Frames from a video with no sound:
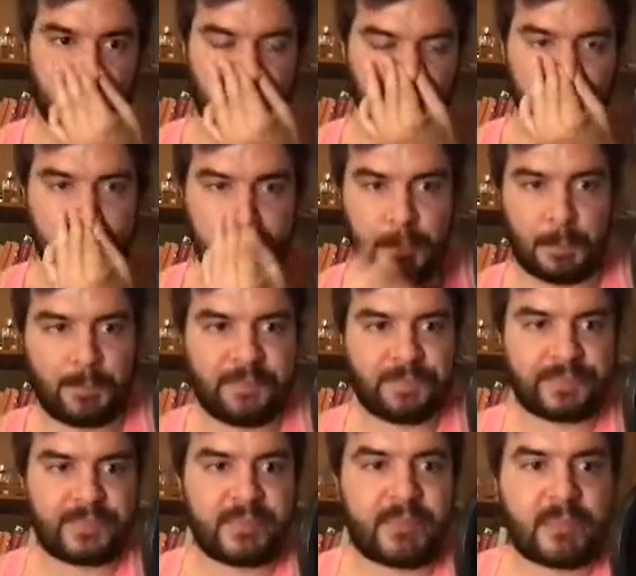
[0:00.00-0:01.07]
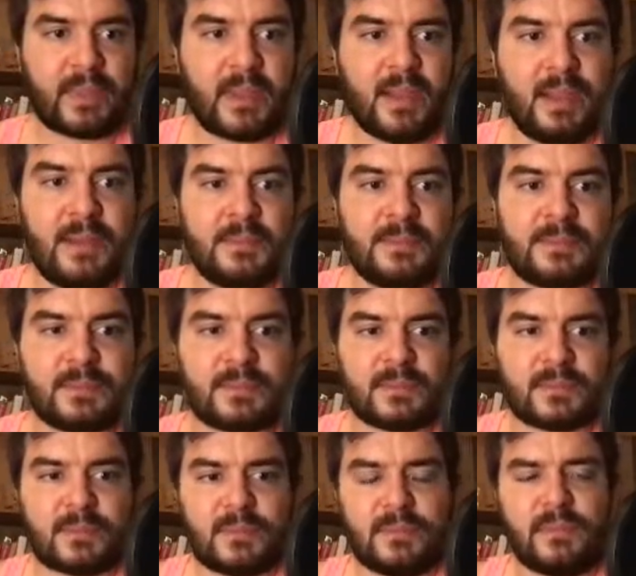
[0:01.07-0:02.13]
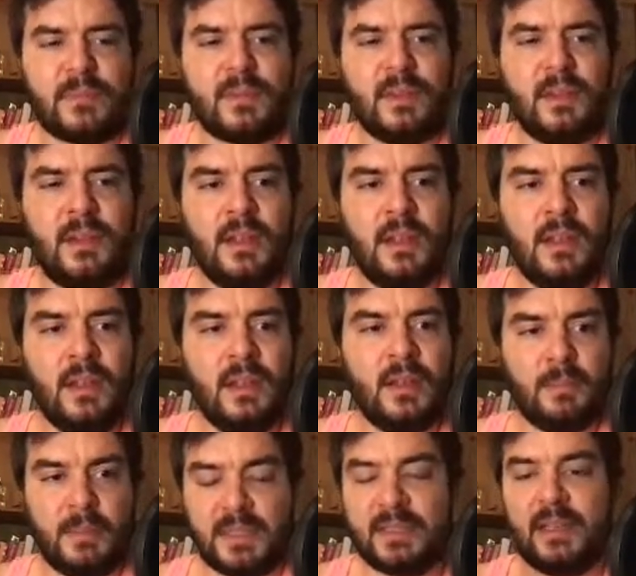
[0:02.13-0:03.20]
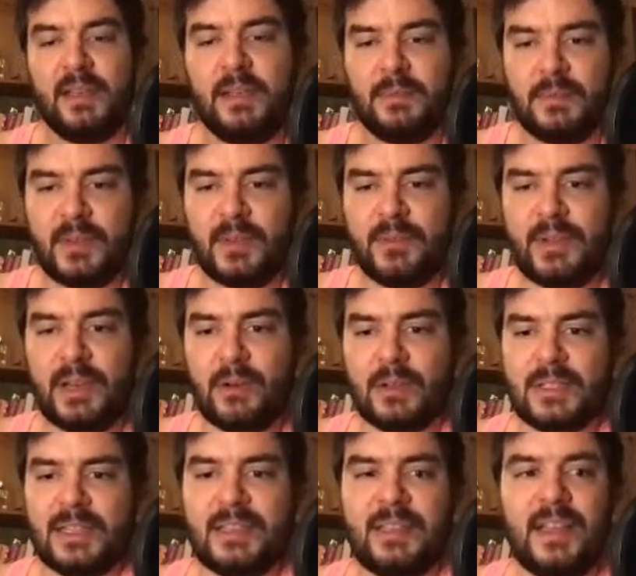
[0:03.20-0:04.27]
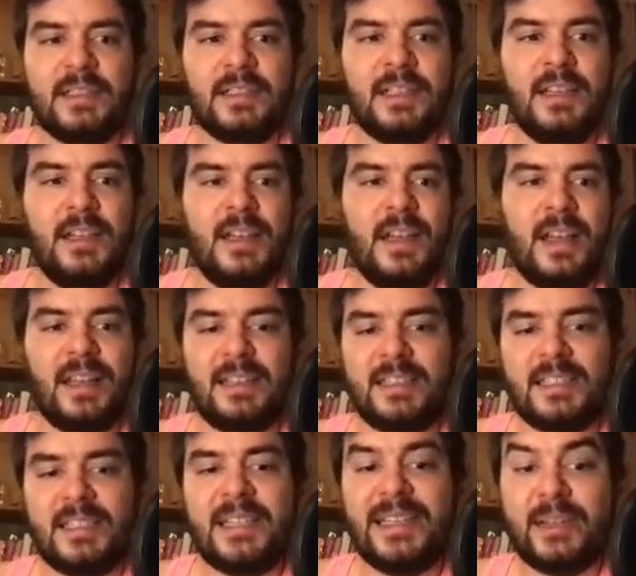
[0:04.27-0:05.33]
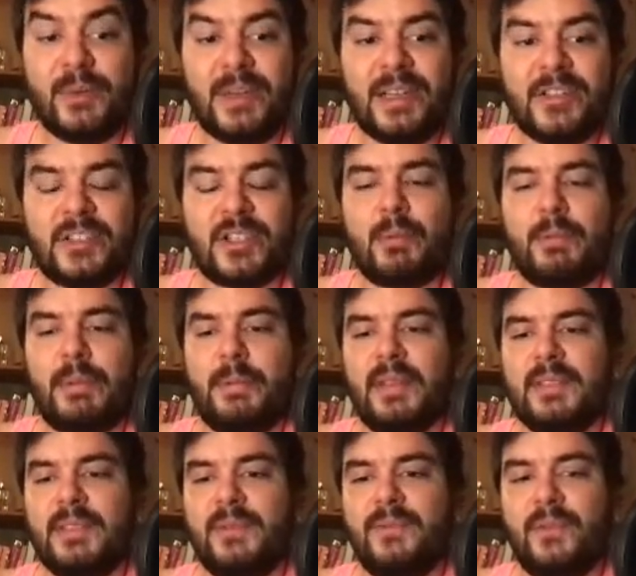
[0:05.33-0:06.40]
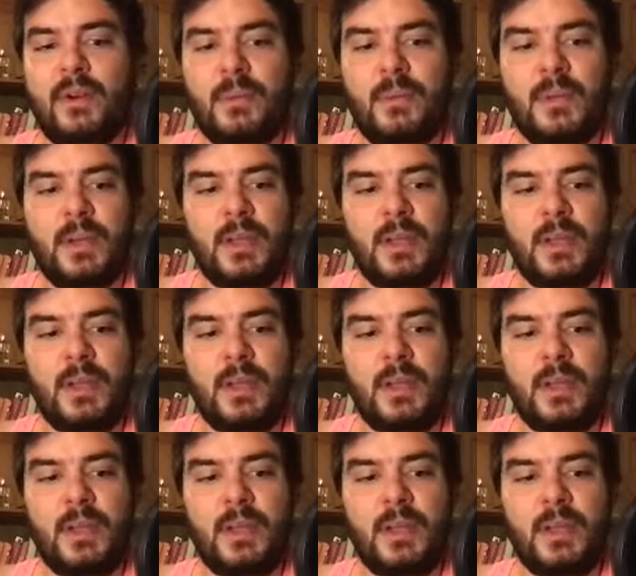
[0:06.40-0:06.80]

But um, basically the thing looks like that. Uh, this is literally just copy pasted from